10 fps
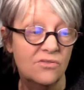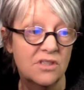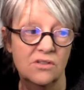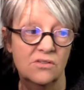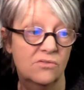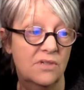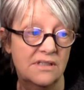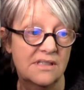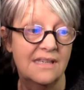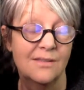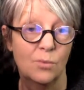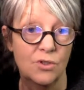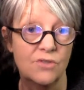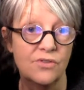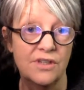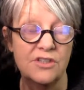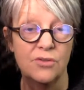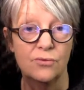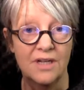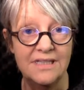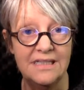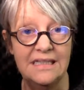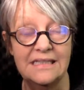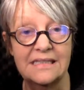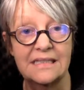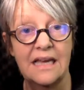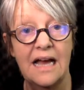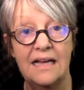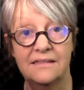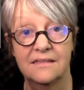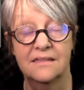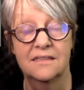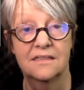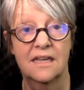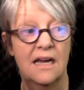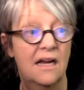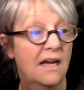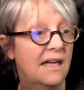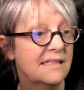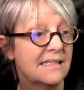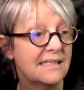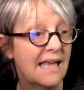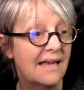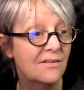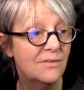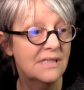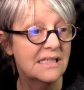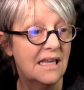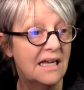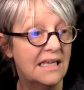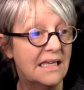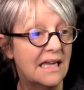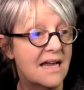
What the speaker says: So it's wonderful that you're writing this, and it sounds like